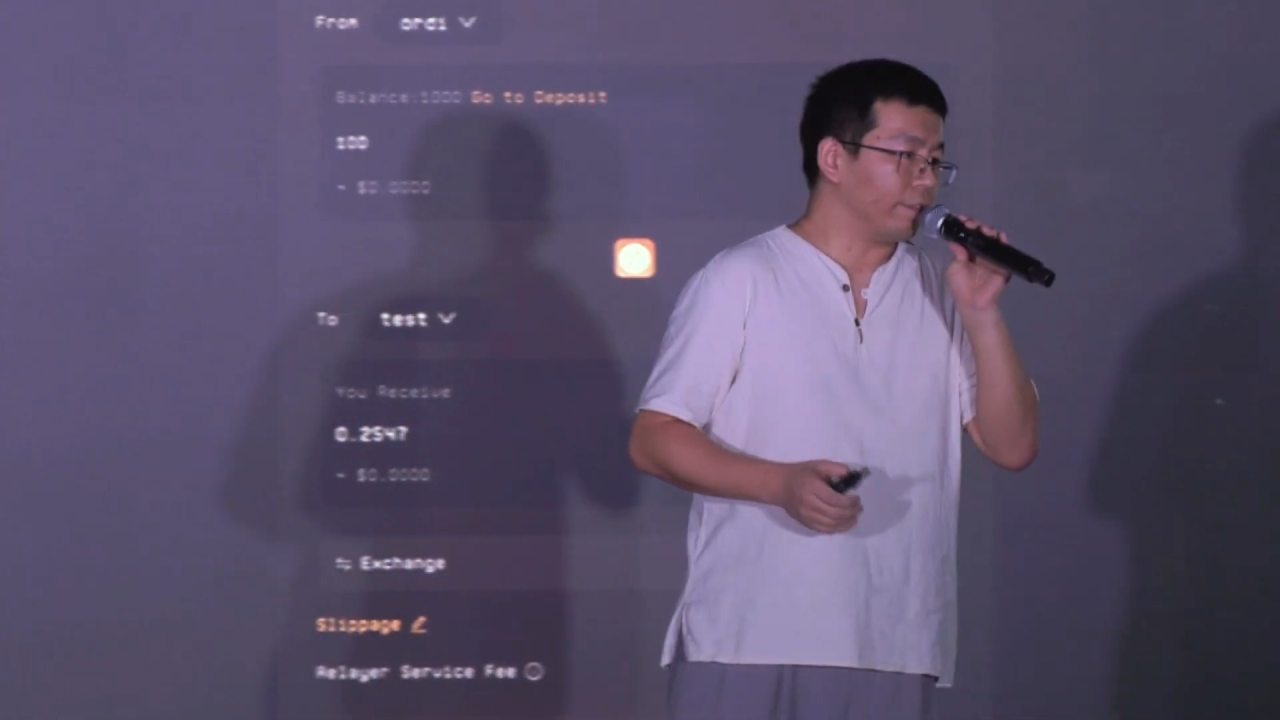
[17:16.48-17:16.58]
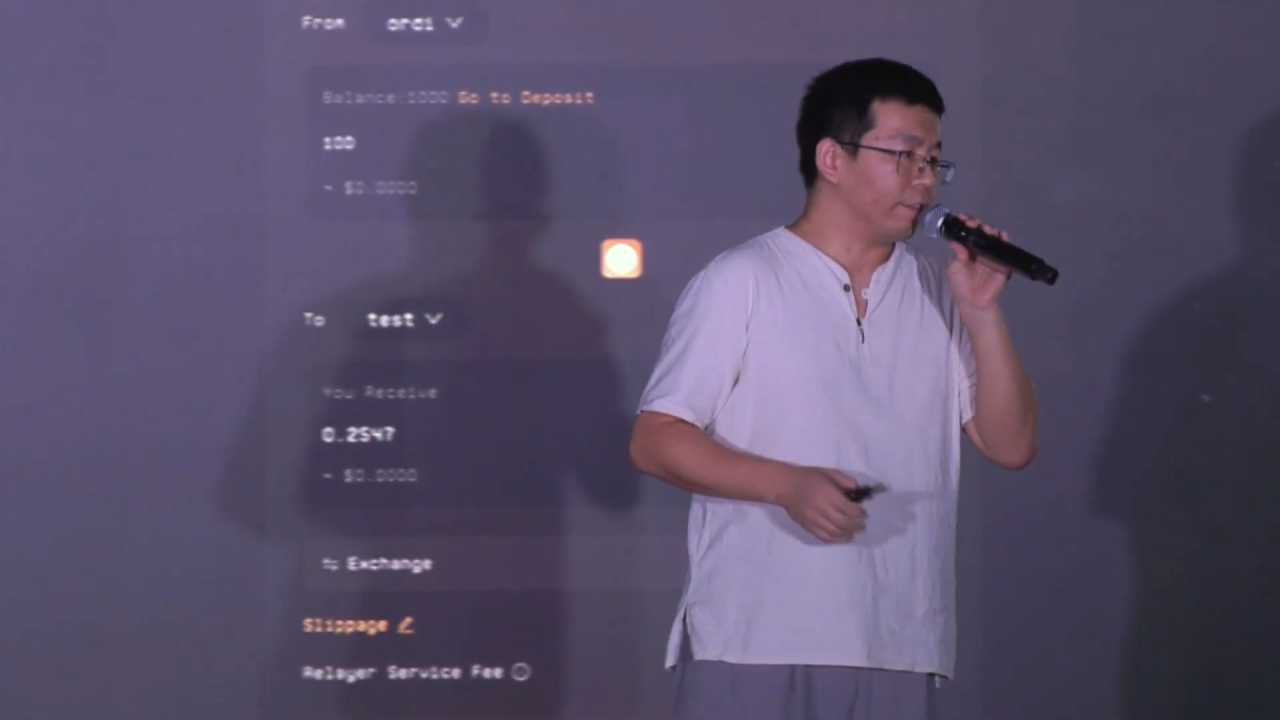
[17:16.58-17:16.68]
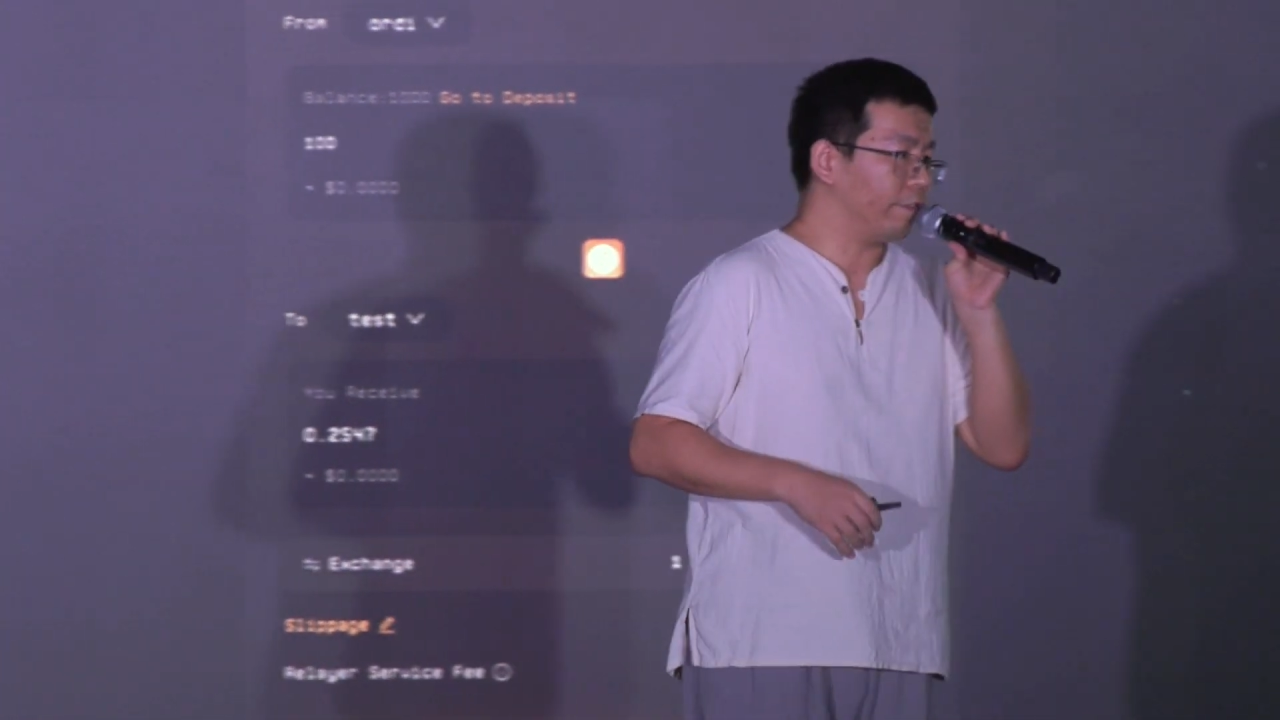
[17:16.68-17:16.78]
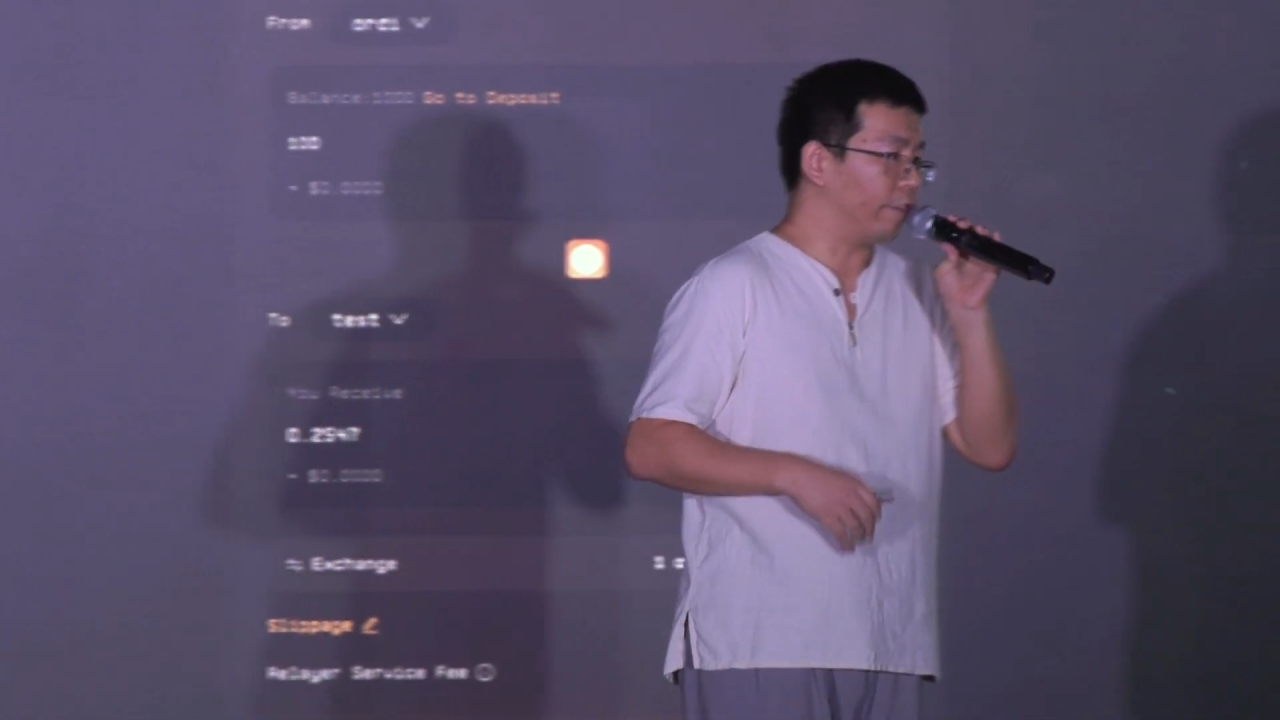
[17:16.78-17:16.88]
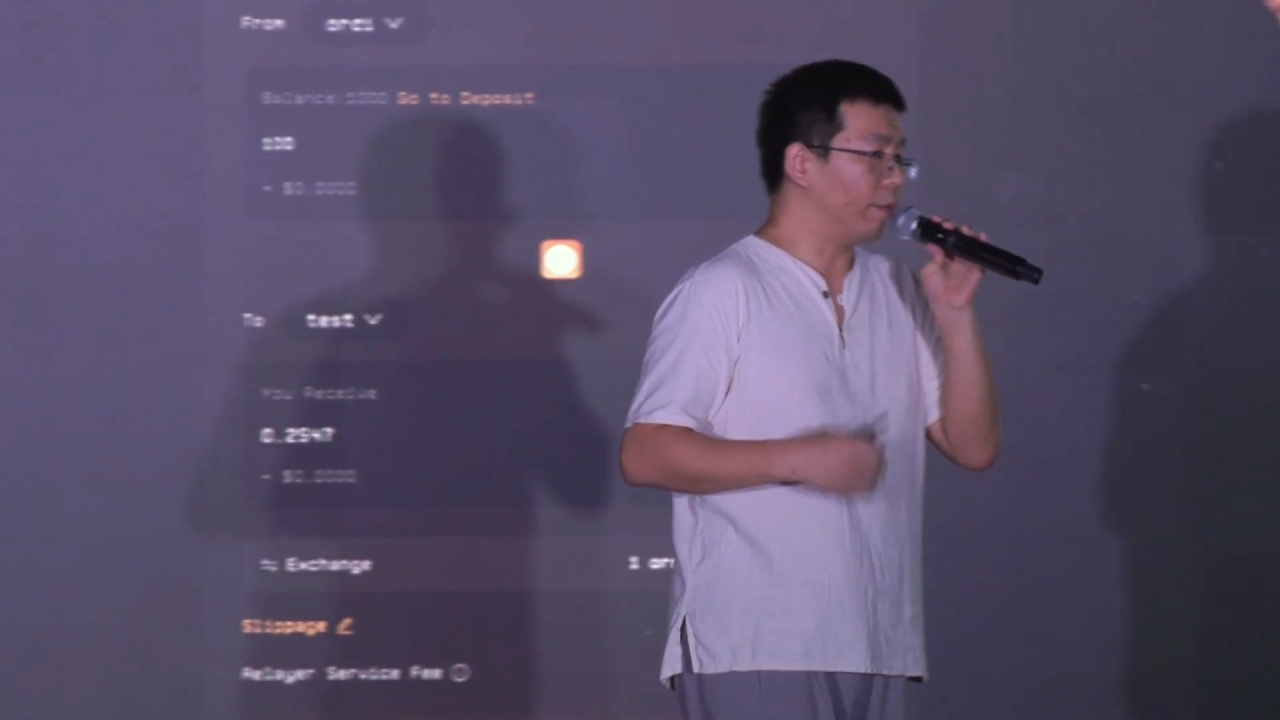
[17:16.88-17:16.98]

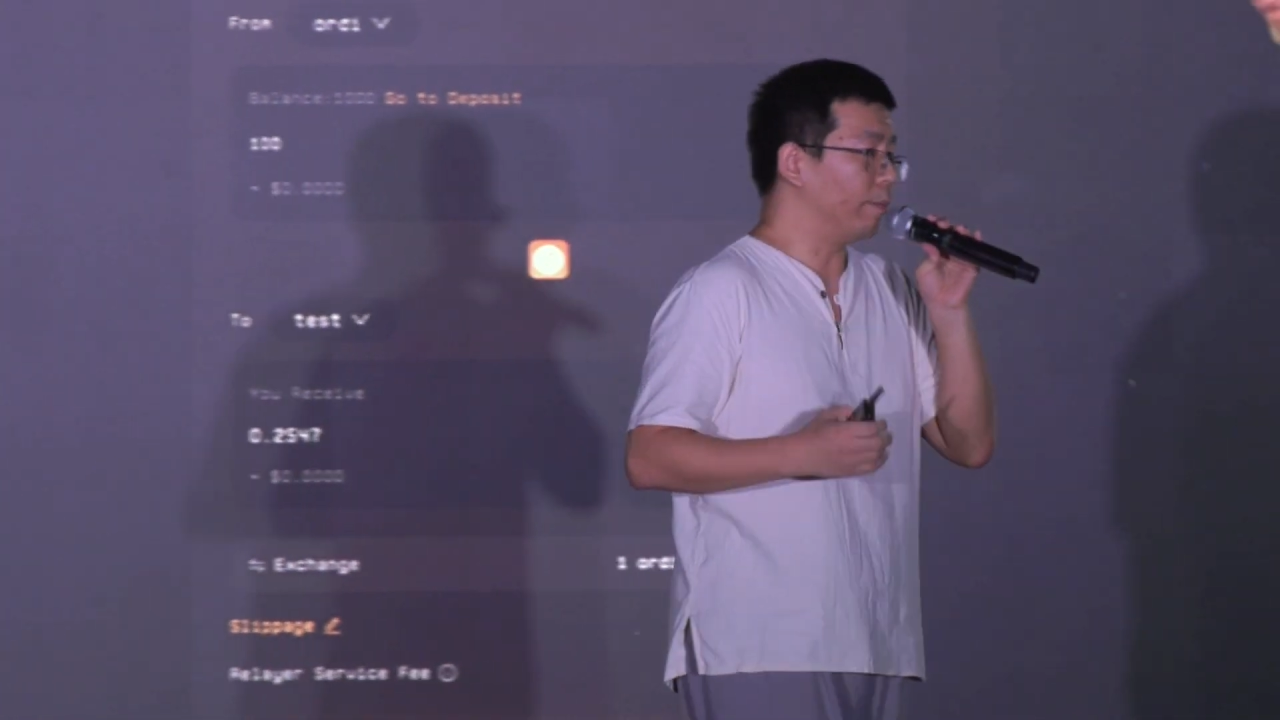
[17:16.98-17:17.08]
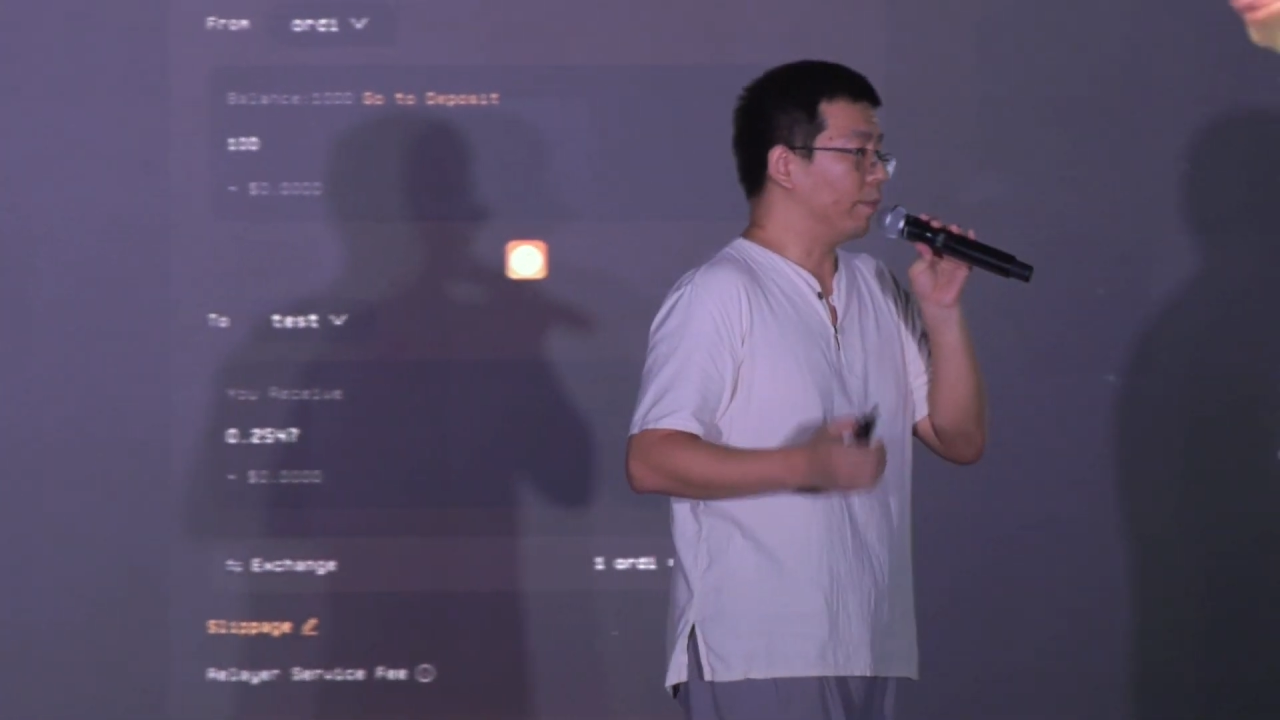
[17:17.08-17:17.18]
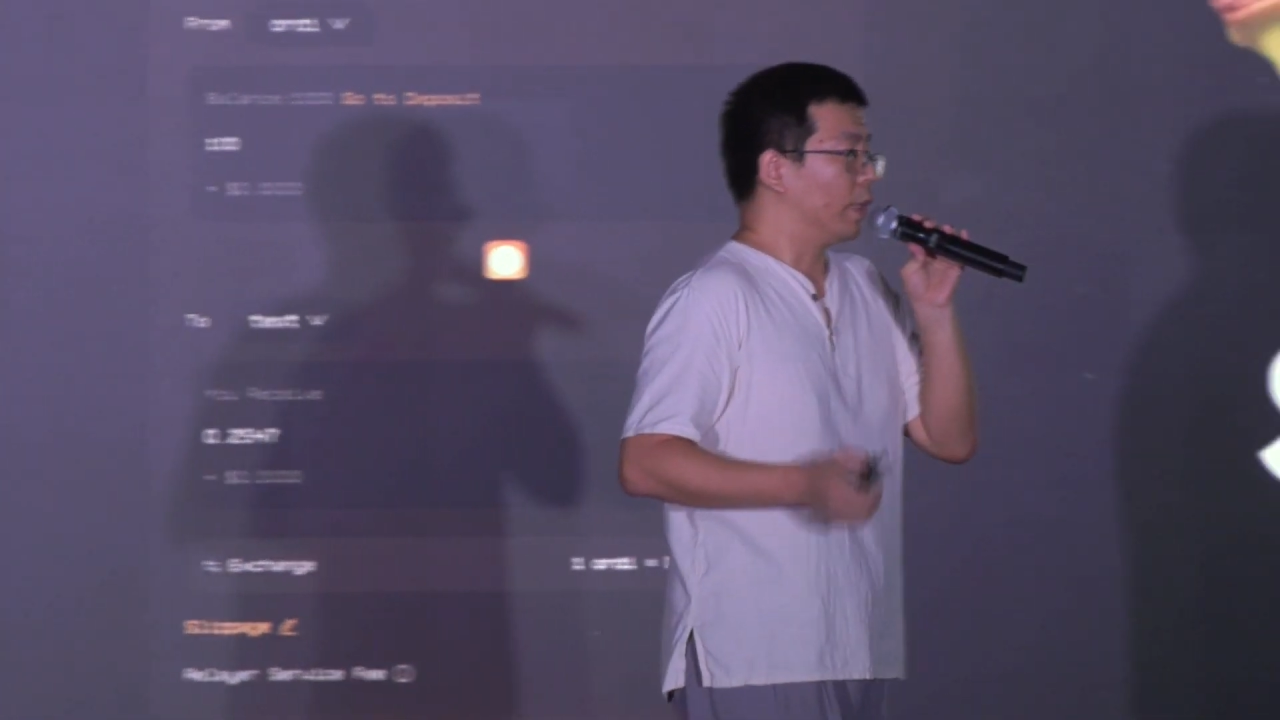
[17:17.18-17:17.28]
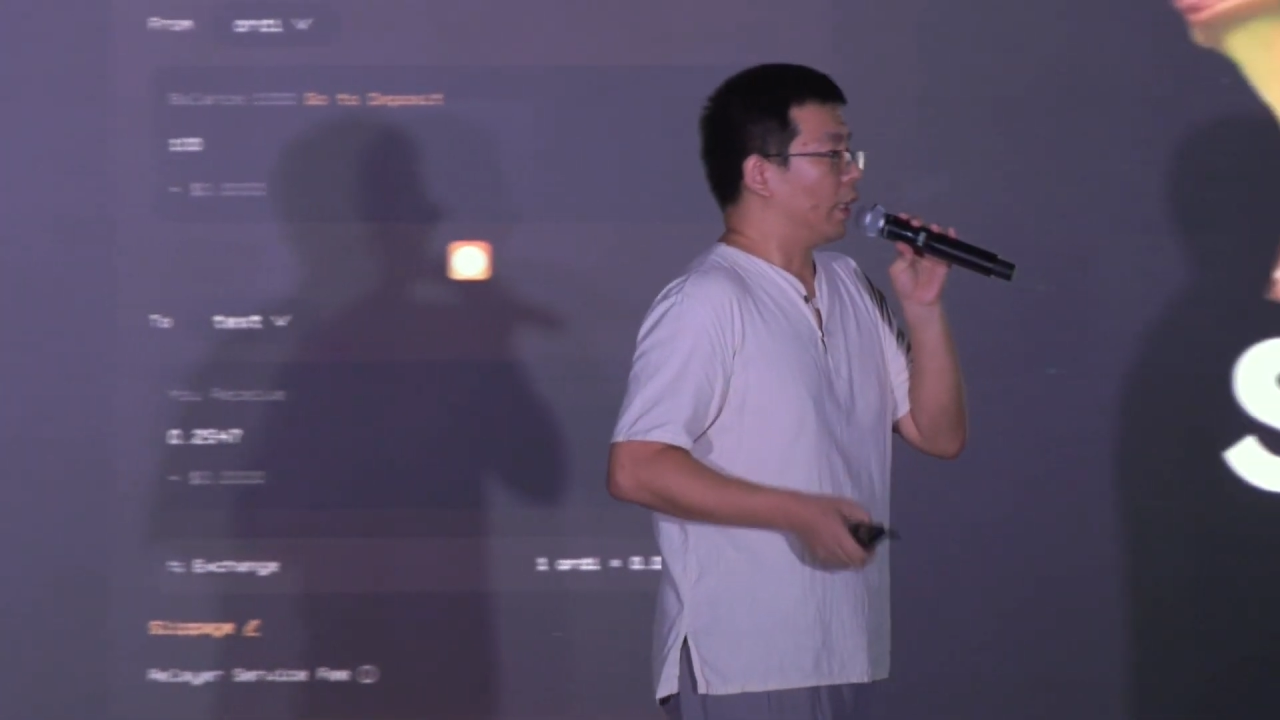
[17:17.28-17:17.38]
from